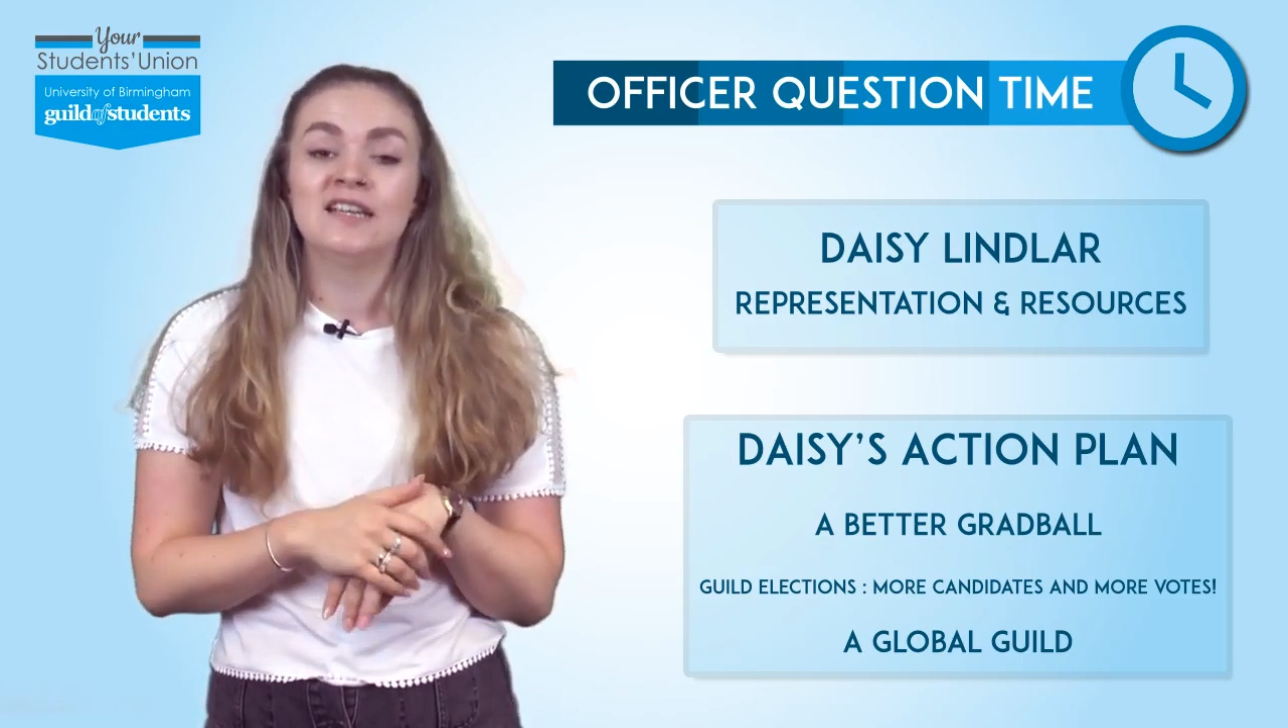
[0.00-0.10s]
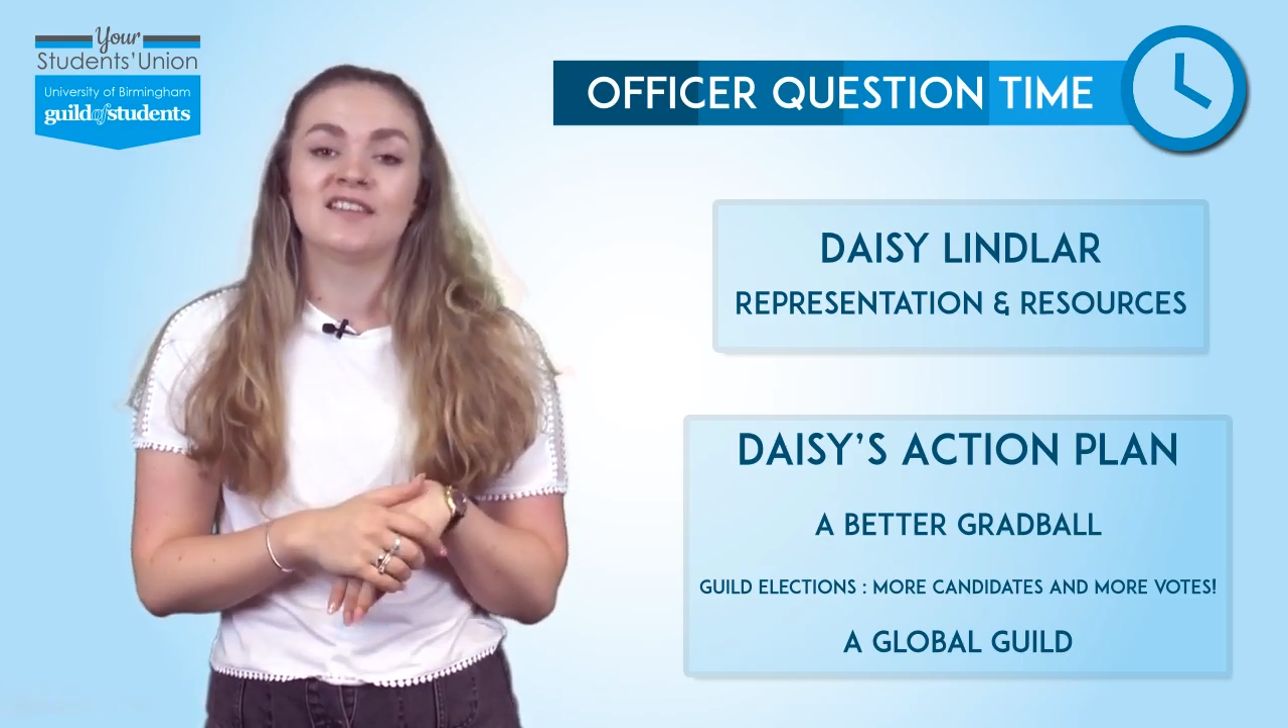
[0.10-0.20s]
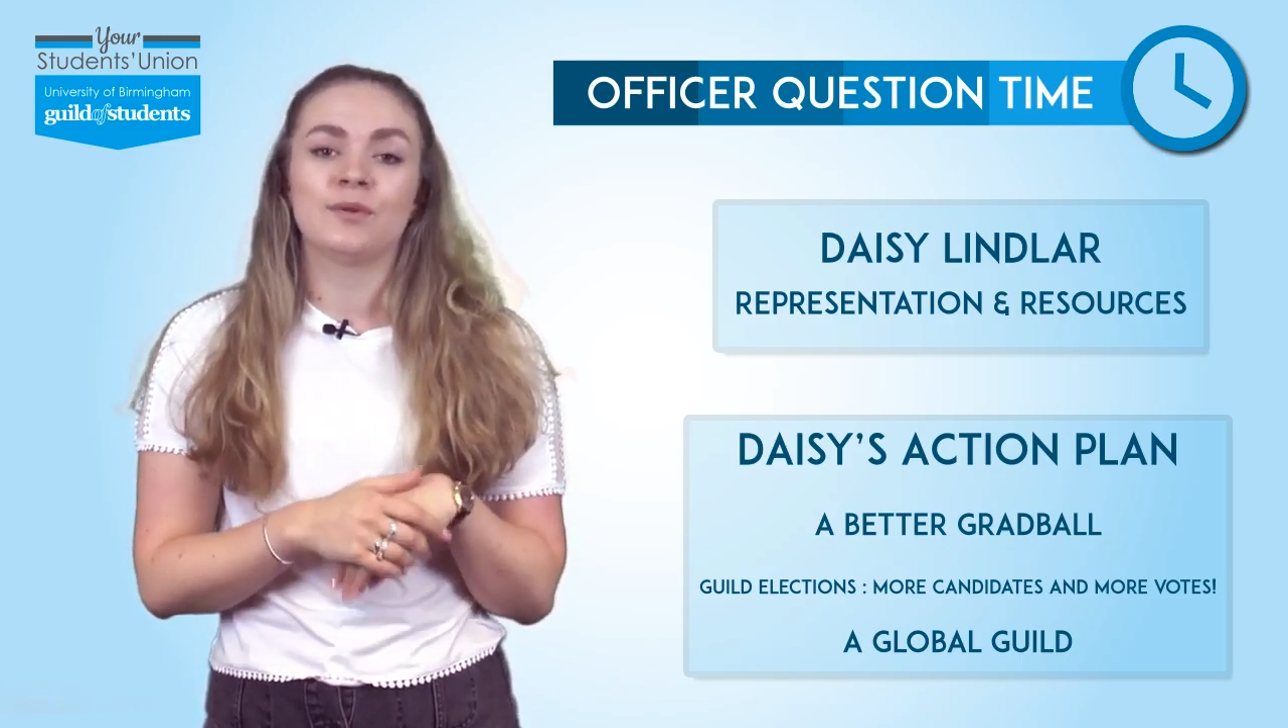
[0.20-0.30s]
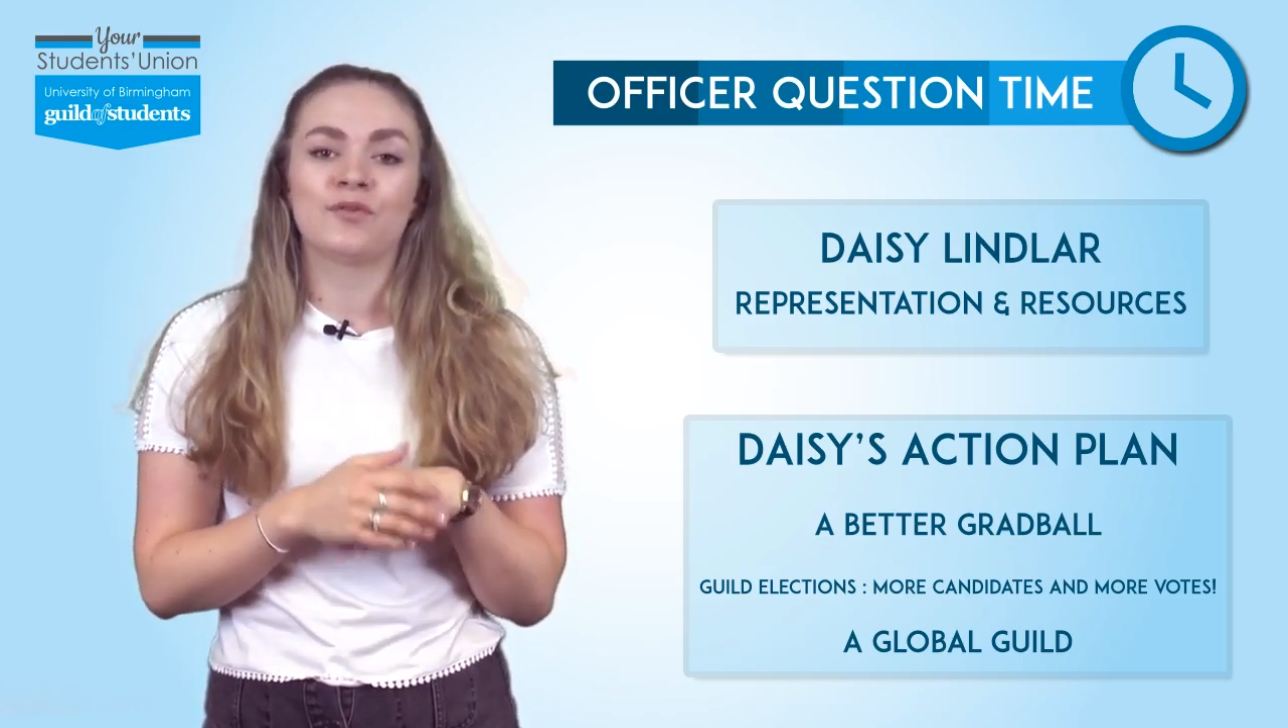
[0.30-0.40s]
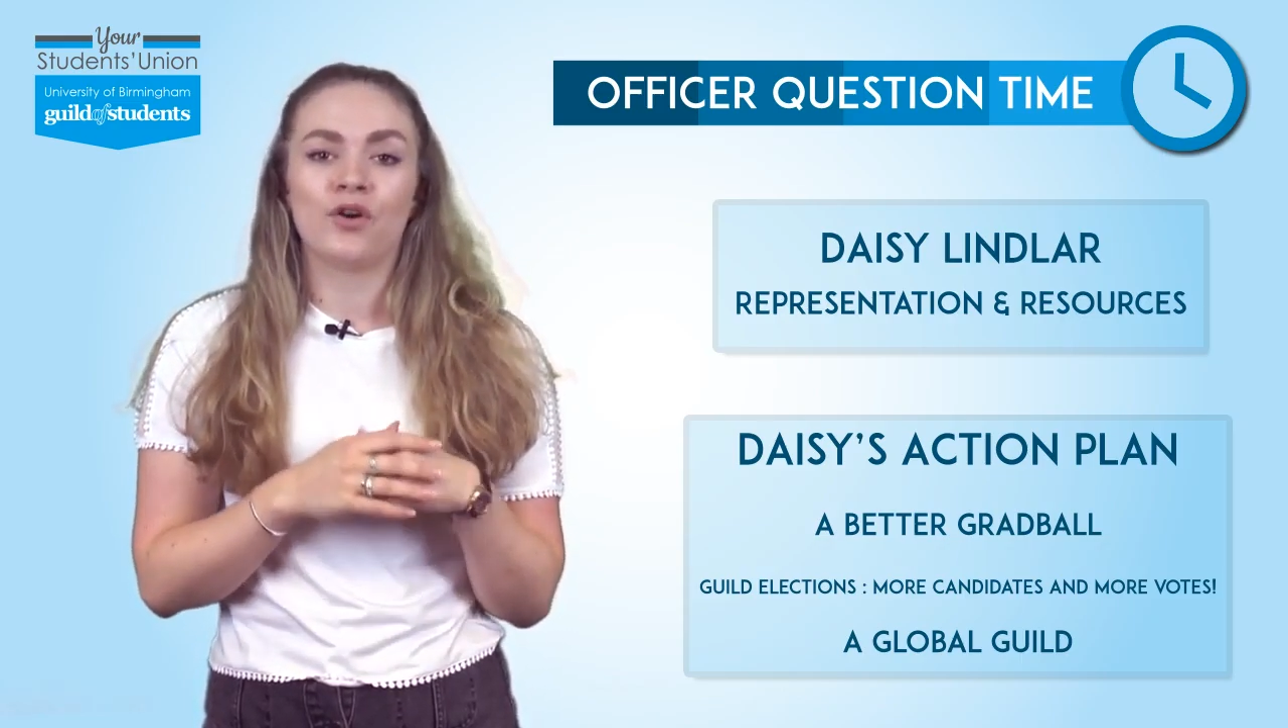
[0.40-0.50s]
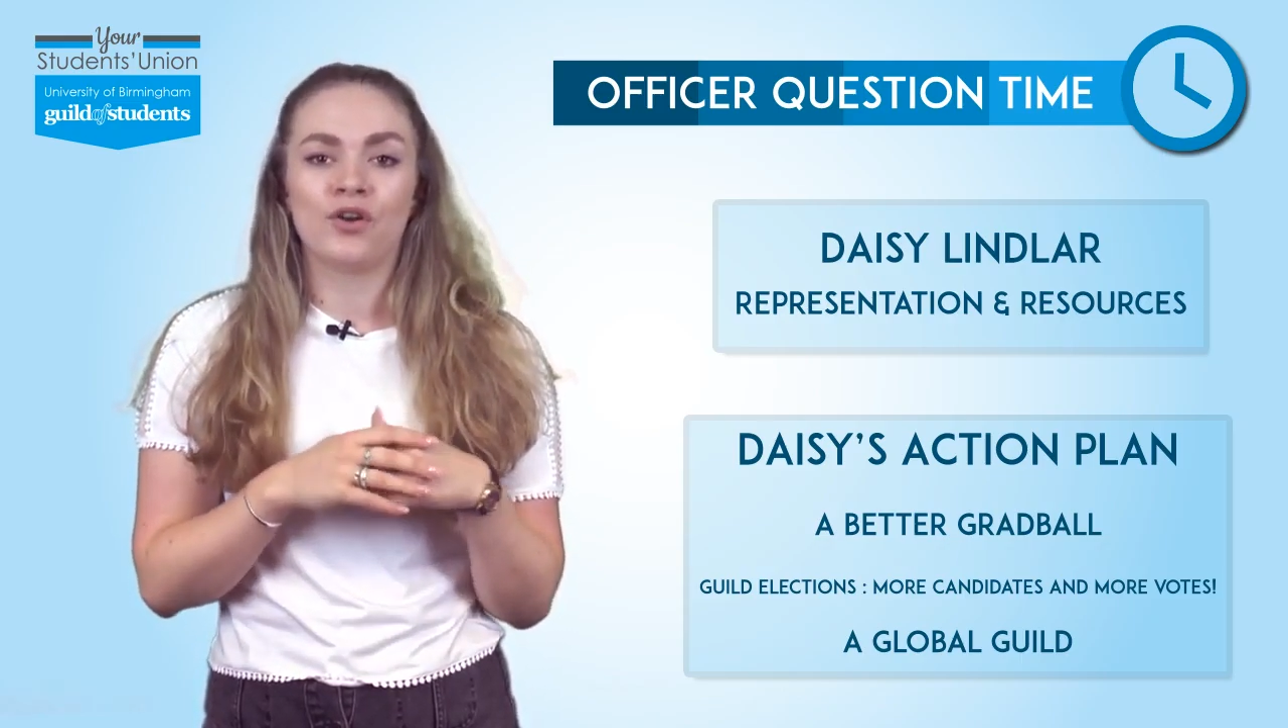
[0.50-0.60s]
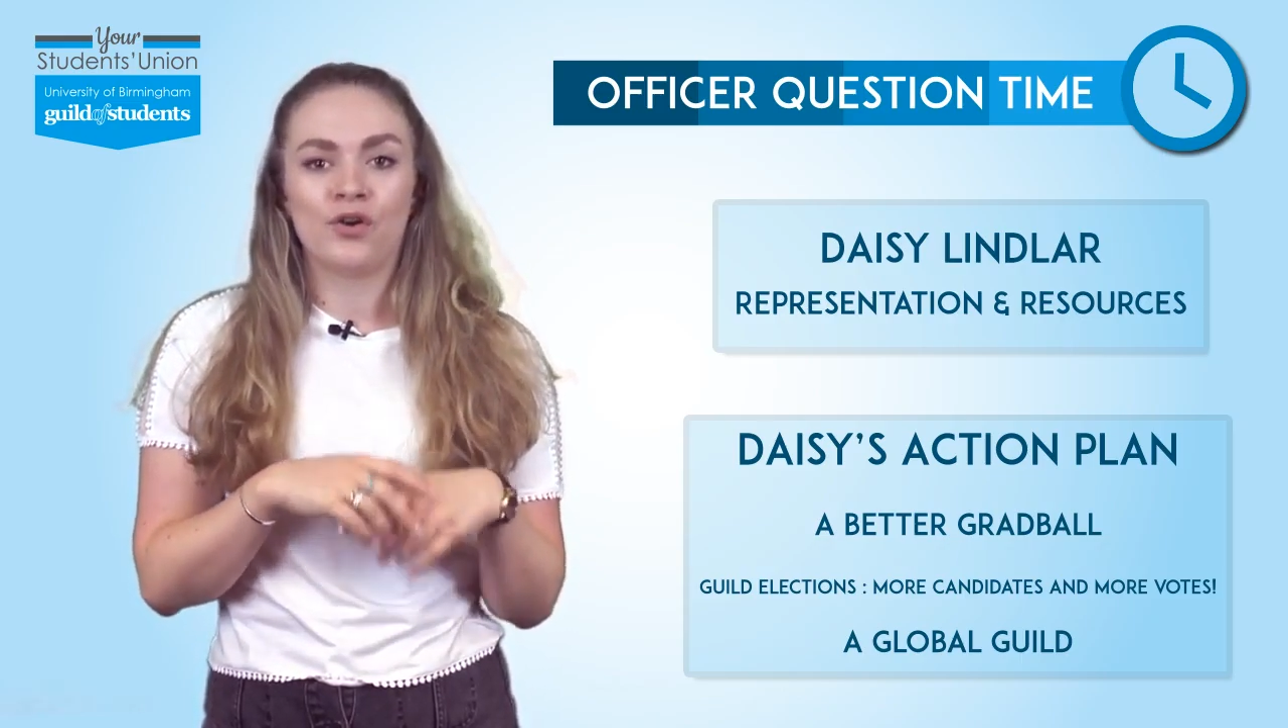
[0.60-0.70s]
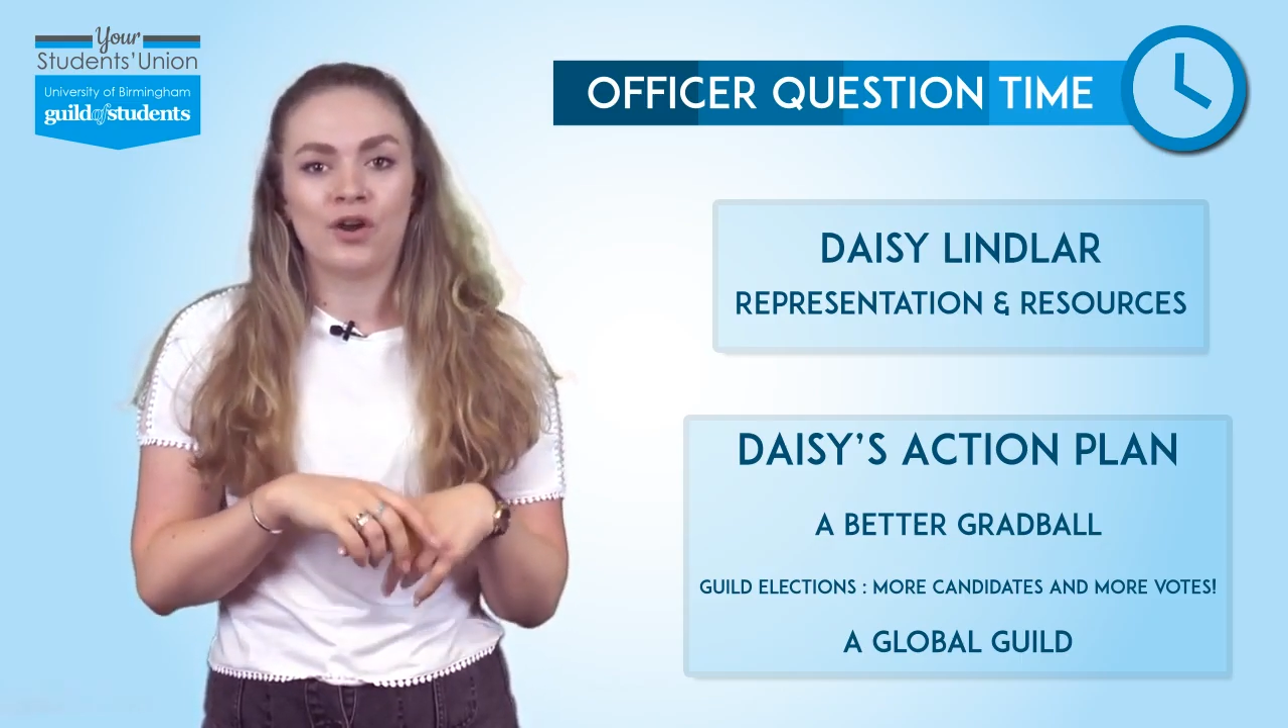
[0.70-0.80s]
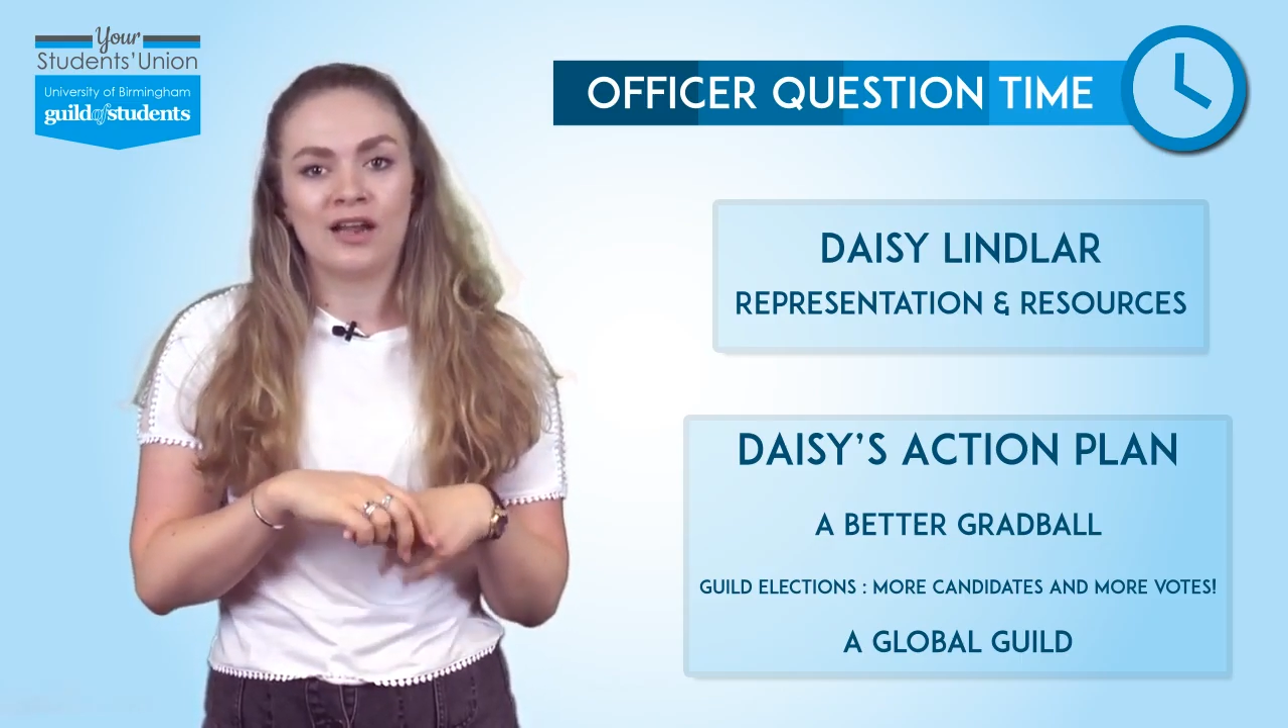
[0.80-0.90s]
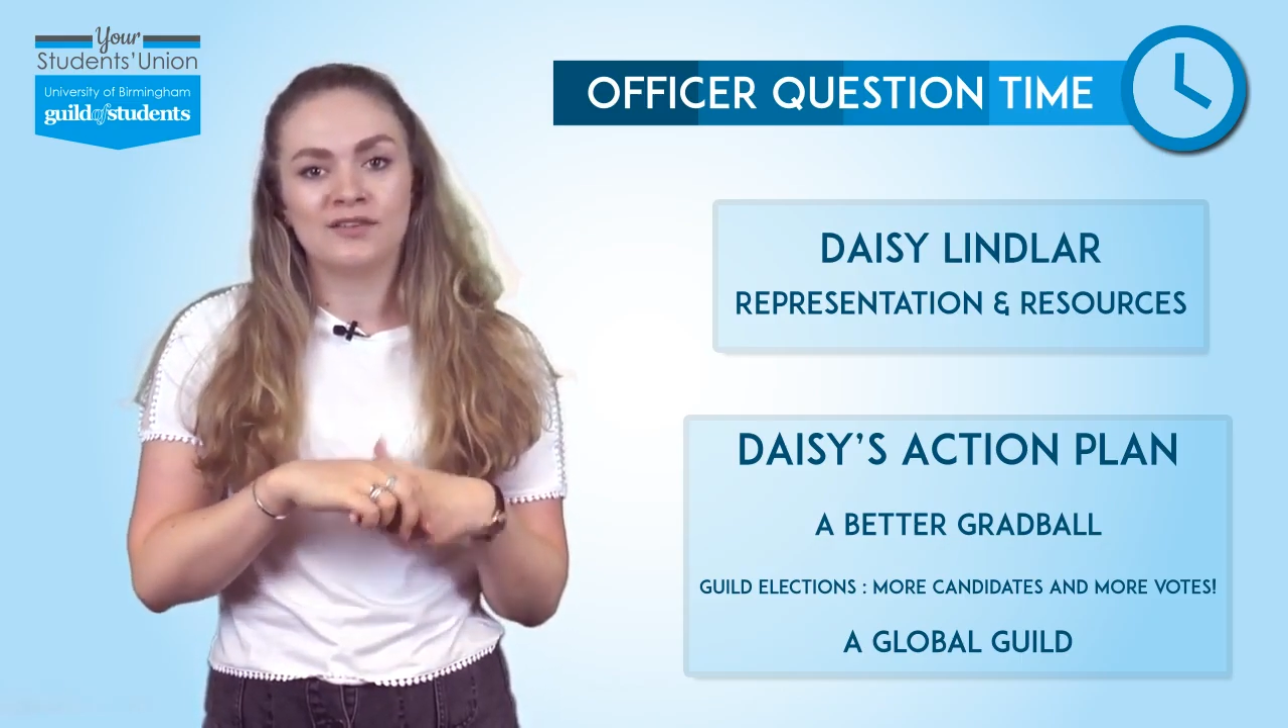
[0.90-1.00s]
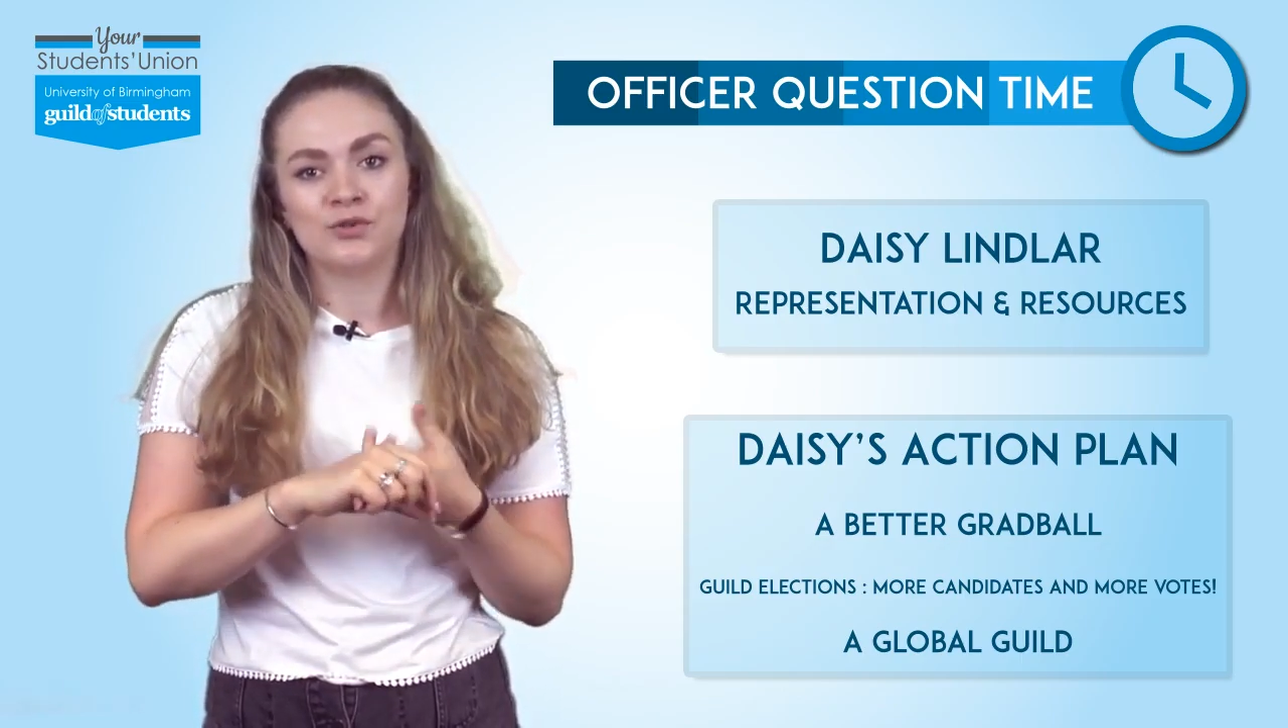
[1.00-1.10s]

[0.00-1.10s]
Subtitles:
So we've got an online